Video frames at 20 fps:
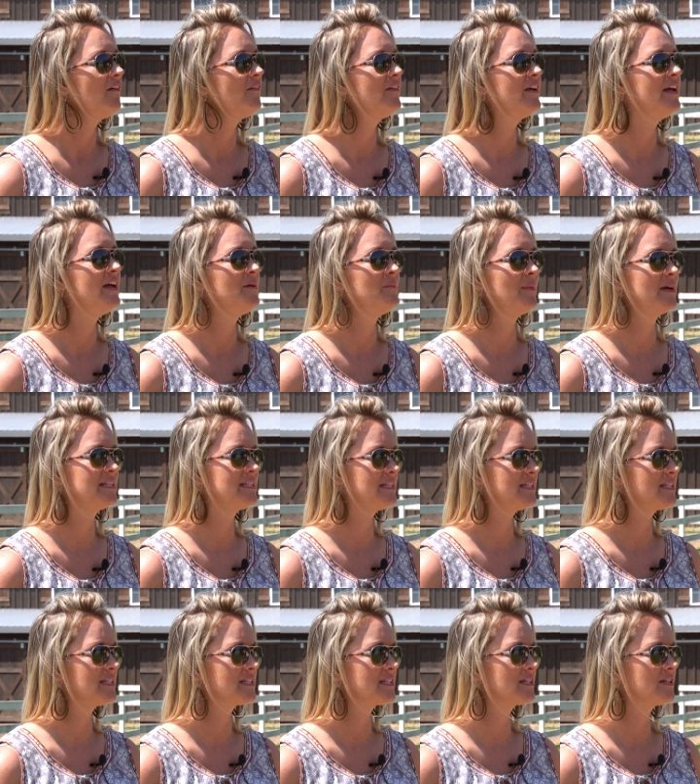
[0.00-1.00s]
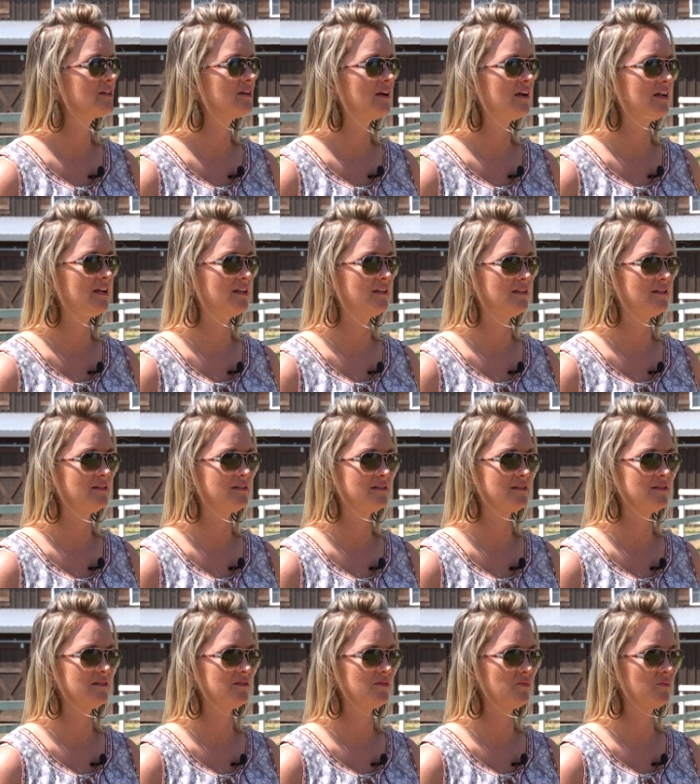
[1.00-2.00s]
of it. And my sister and
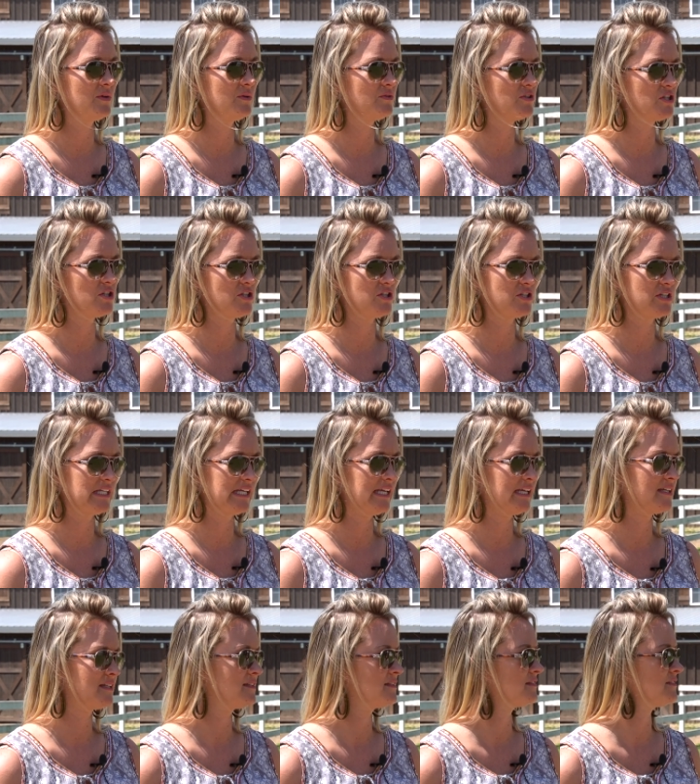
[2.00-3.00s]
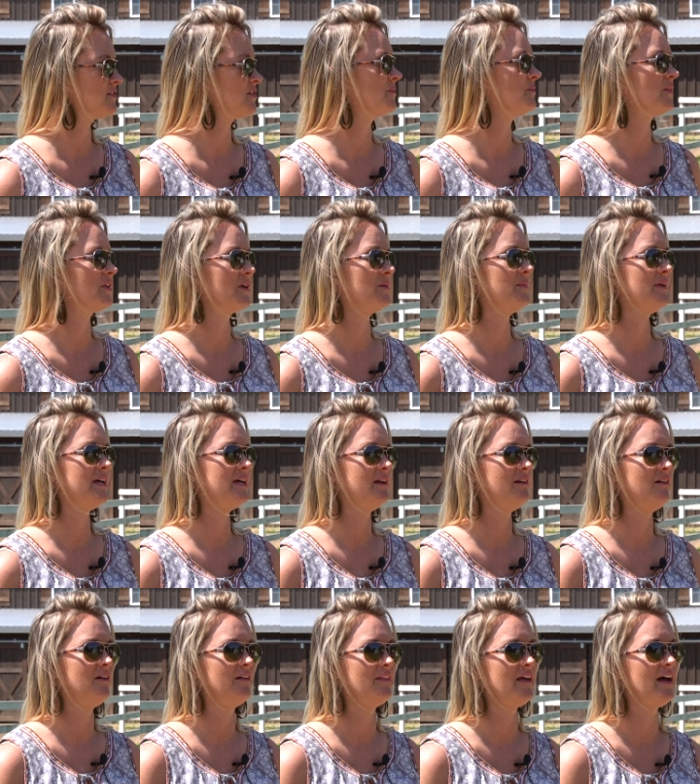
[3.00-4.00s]
we would just sing and jump on our bed and
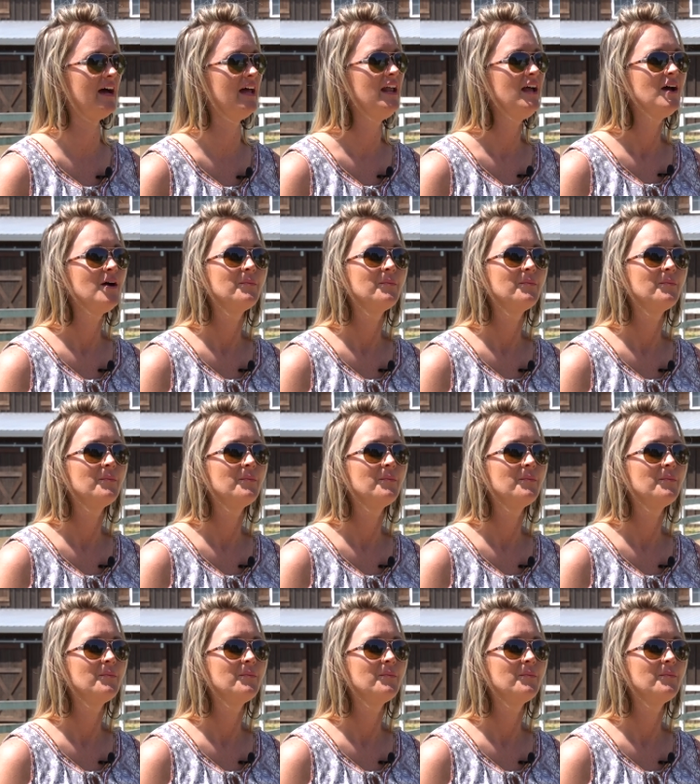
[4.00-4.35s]
all that.